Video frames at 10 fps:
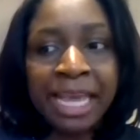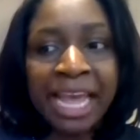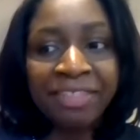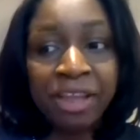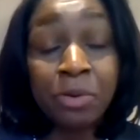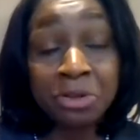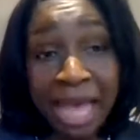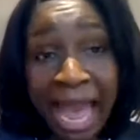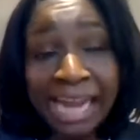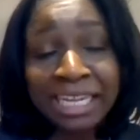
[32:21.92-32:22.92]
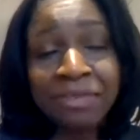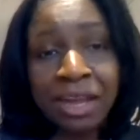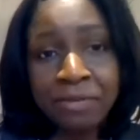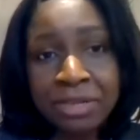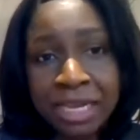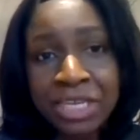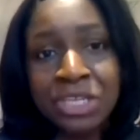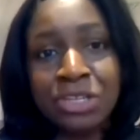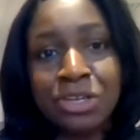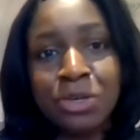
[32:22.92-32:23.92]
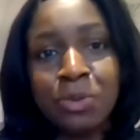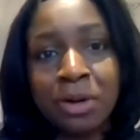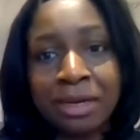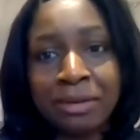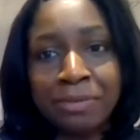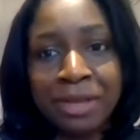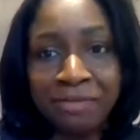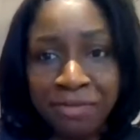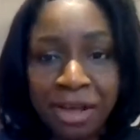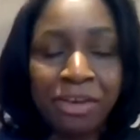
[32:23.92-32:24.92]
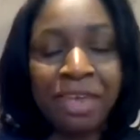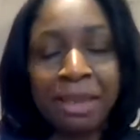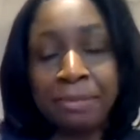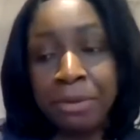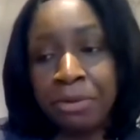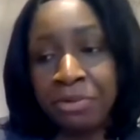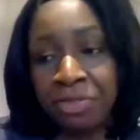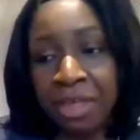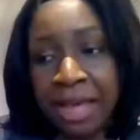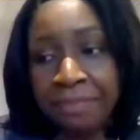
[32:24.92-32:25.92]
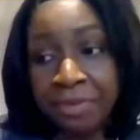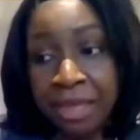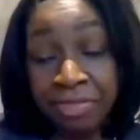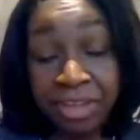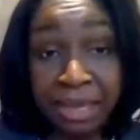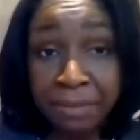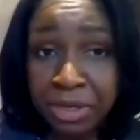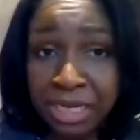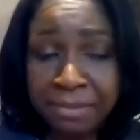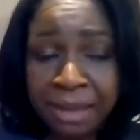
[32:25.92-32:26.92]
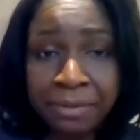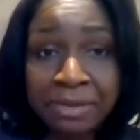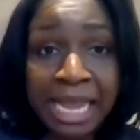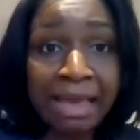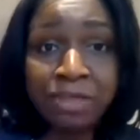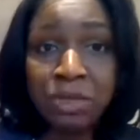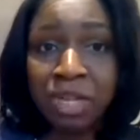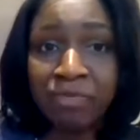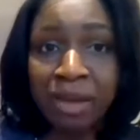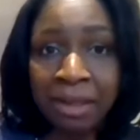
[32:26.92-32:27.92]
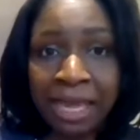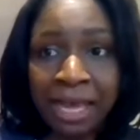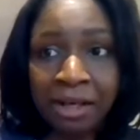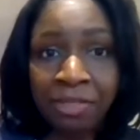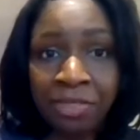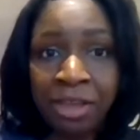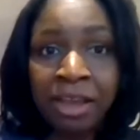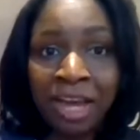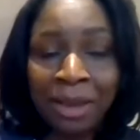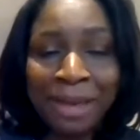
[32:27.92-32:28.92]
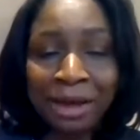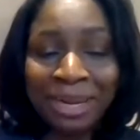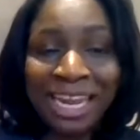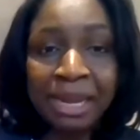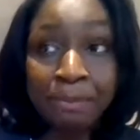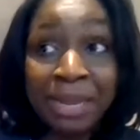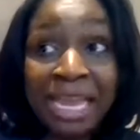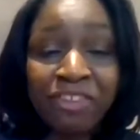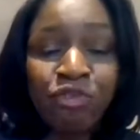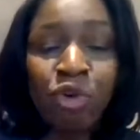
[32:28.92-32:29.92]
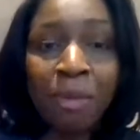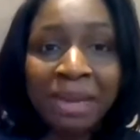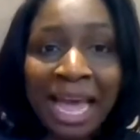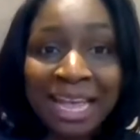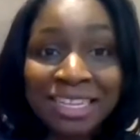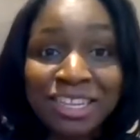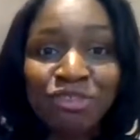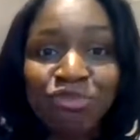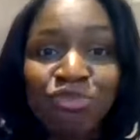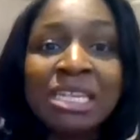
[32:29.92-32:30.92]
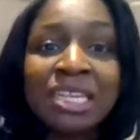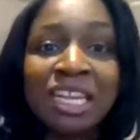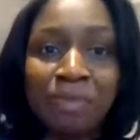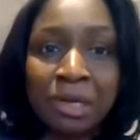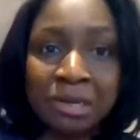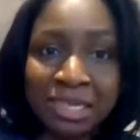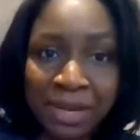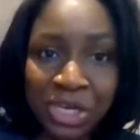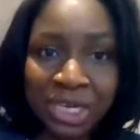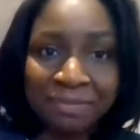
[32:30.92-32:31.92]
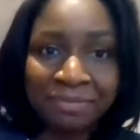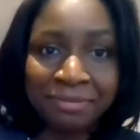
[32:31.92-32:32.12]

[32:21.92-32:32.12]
And there was active conversations in Newark involving both the community members and the School of Public Health about being informed as to the risk of participation.